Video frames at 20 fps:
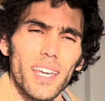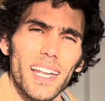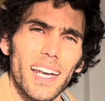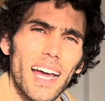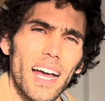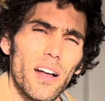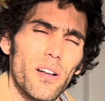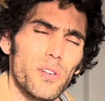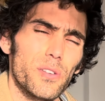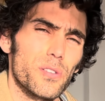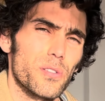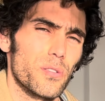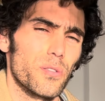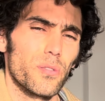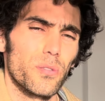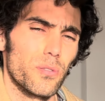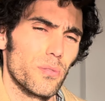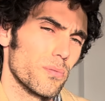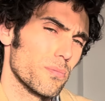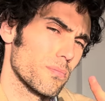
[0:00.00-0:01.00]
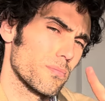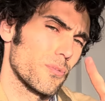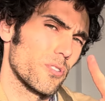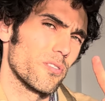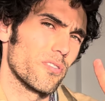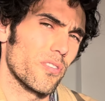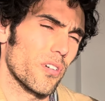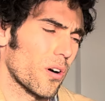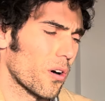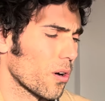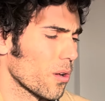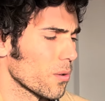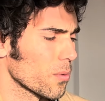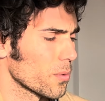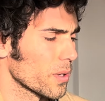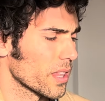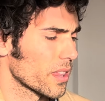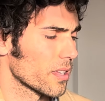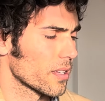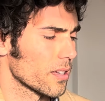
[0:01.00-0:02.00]
also move all
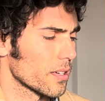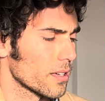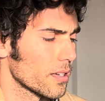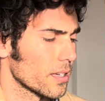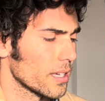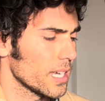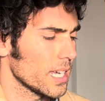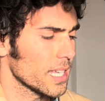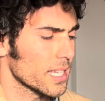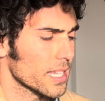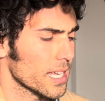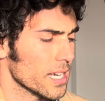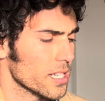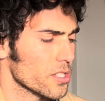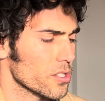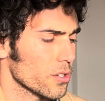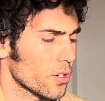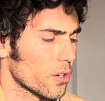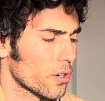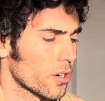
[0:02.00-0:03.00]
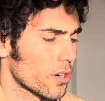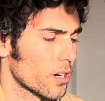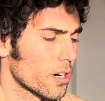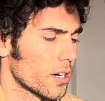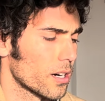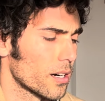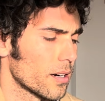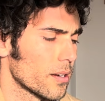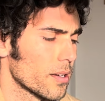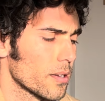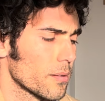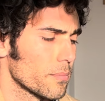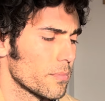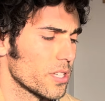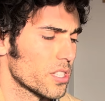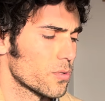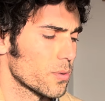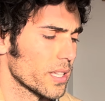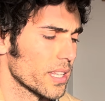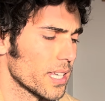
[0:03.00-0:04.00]
with the index or
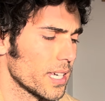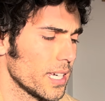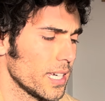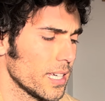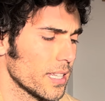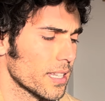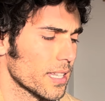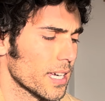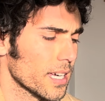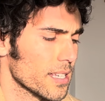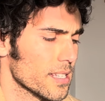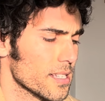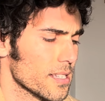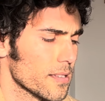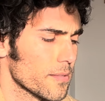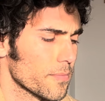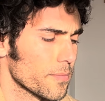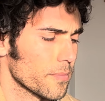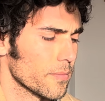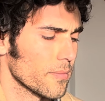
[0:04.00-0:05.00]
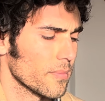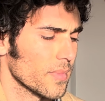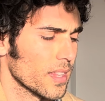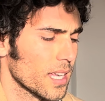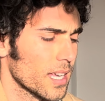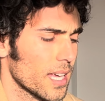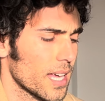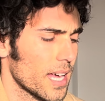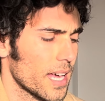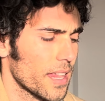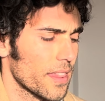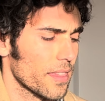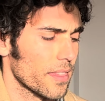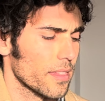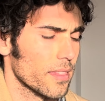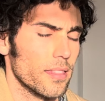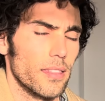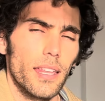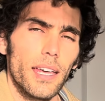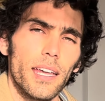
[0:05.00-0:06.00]
between the index
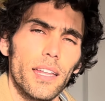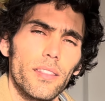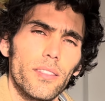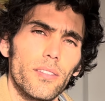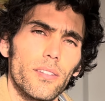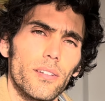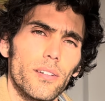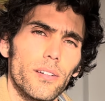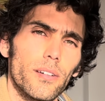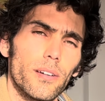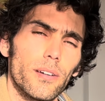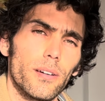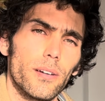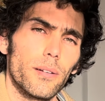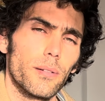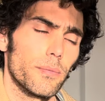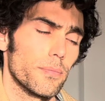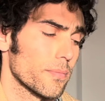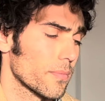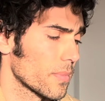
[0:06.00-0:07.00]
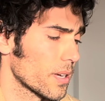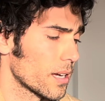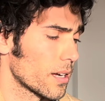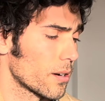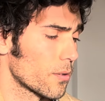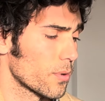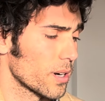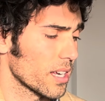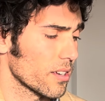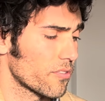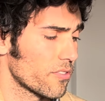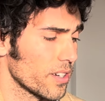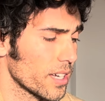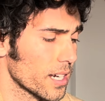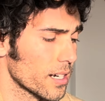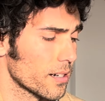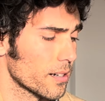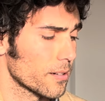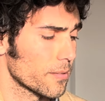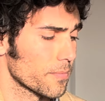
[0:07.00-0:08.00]
and the ring
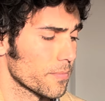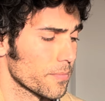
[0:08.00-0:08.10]
finger.